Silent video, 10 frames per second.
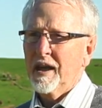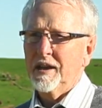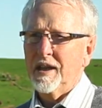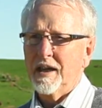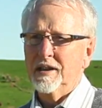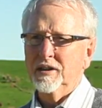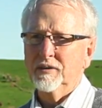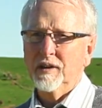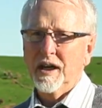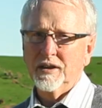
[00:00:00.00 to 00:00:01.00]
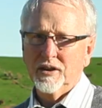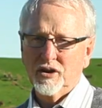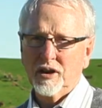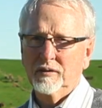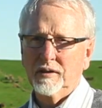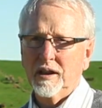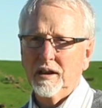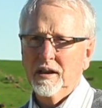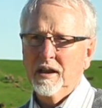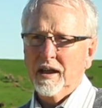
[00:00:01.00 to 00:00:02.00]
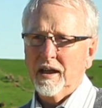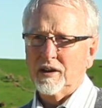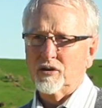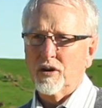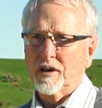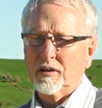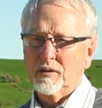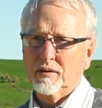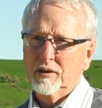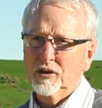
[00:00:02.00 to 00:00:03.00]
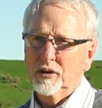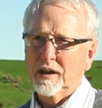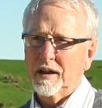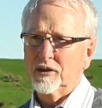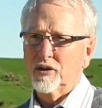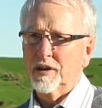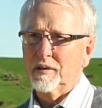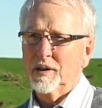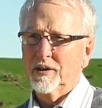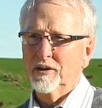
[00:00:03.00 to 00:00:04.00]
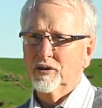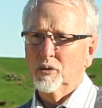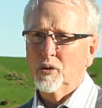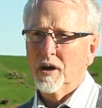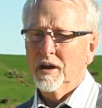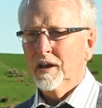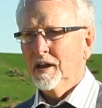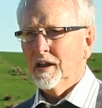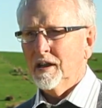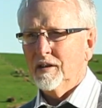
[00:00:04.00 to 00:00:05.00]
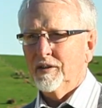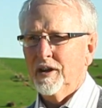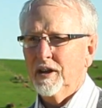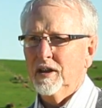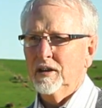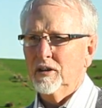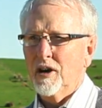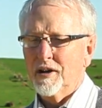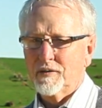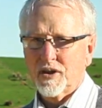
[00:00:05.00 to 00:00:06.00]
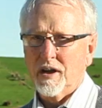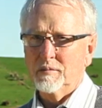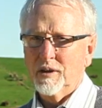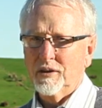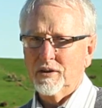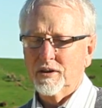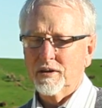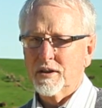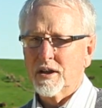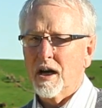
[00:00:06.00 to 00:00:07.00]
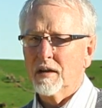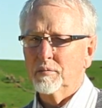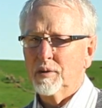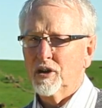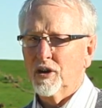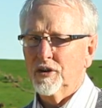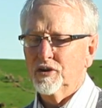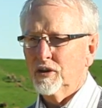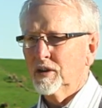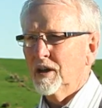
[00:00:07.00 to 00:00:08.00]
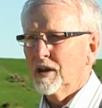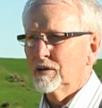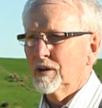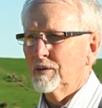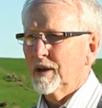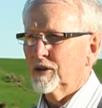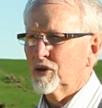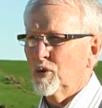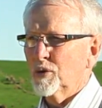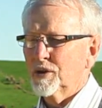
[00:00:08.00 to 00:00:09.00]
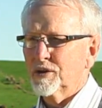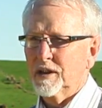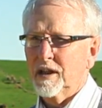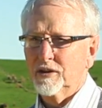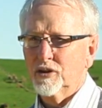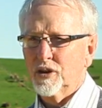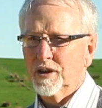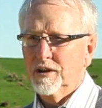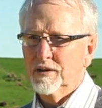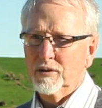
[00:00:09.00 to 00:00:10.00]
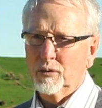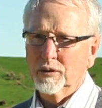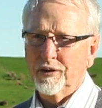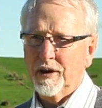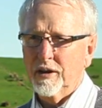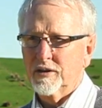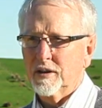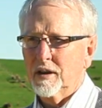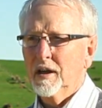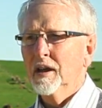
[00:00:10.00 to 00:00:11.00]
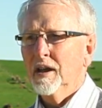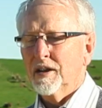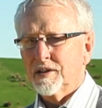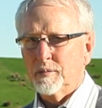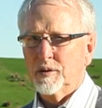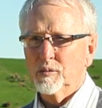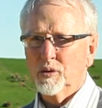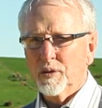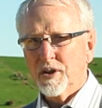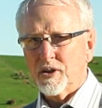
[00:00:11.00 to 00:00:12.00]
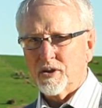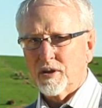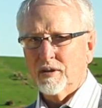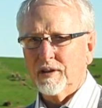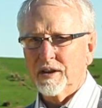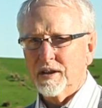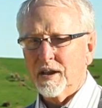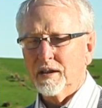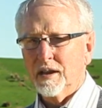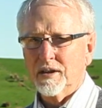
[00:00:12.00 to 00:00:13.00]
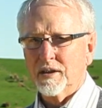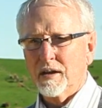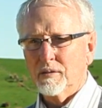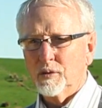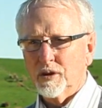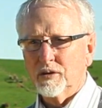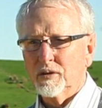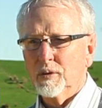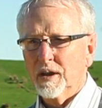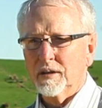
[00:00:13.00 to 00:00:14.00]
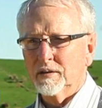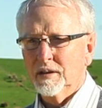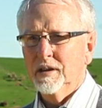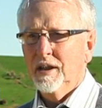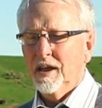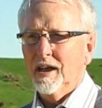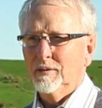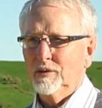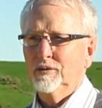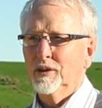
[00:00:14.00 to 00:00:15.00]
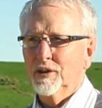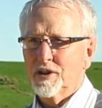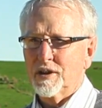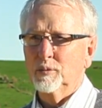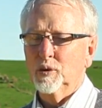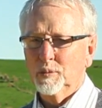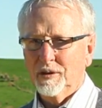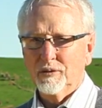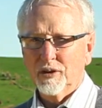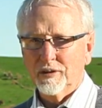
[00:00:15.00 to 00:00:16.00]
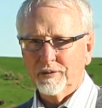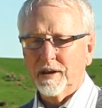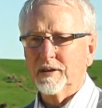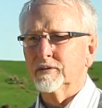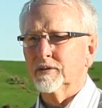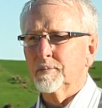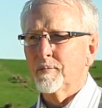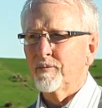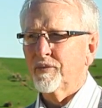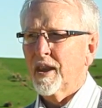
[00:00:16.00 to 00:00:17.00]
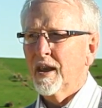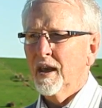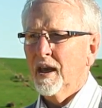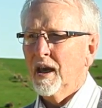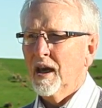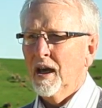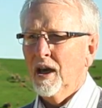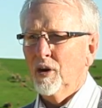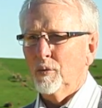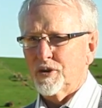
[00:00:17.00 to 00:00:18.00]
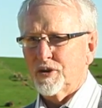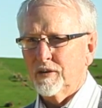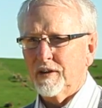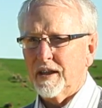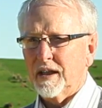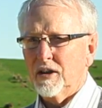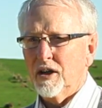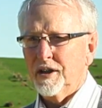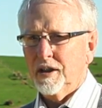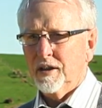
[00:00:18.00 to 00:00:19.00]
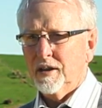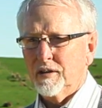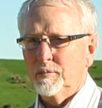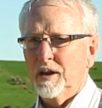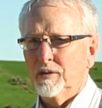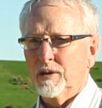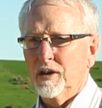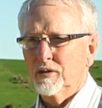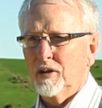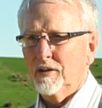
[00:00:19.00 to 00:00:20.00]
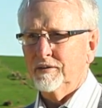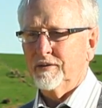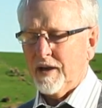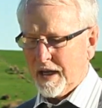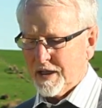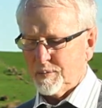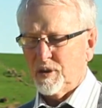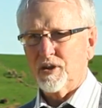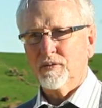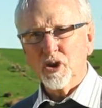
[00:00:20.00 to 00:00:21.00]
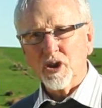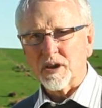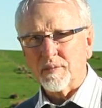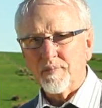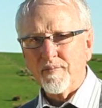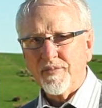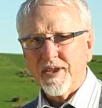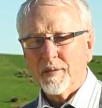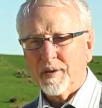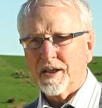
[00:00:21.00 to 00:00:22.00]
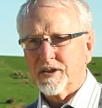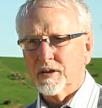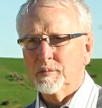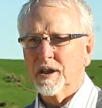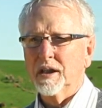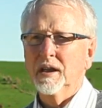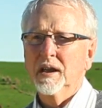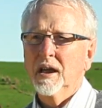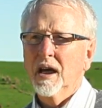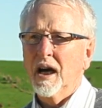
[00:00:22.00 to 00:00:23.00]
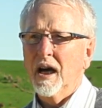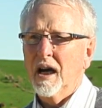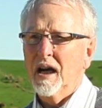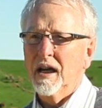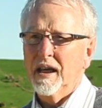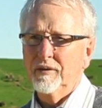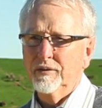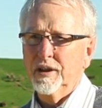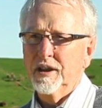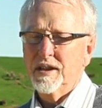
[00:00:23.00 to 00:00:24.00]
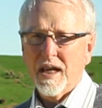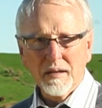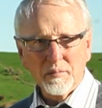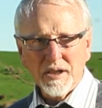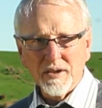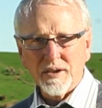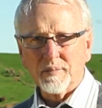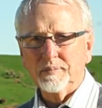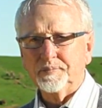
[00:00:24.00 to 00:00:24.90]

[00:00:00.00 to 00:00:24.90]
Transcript: It had an advantage over the newer electronic methods or the line of sight methods at the time, because you could go around corners and under trees and do all the things that some of the more recent survey techniques don't work too well. It was very simple but very effective. We'd survey that line in. There'd be a row of spits of dirt about so big every 10 metres.